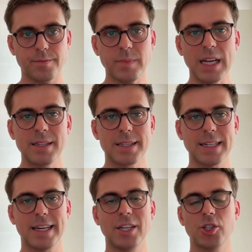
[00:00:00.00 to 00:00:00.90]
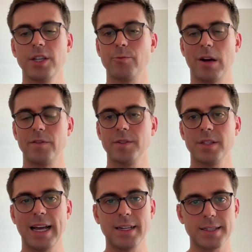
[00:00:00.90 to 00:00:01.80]
In the citation and reference
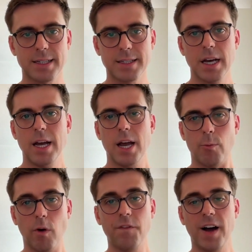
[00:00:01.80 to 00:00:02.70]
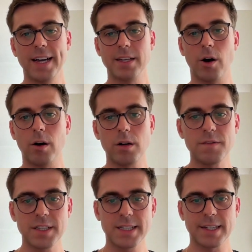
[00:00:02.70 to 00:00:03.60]
analysis, we'll find all of
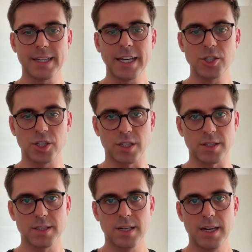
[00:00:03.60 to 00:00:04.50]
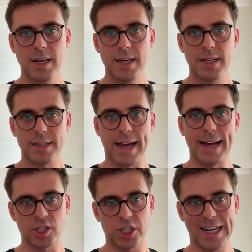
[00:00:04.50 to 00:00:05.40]
the citations
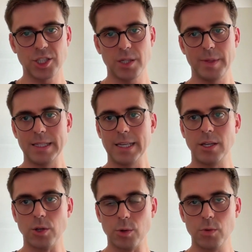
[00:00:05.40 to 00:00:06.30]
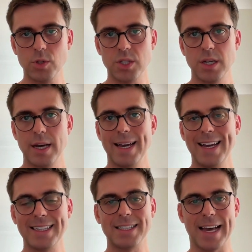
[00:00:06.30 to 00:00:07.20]
that ChatGPT used
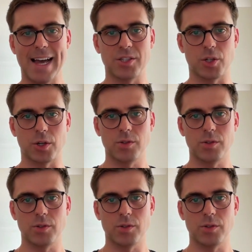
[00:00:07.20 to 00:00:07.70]
in its answer.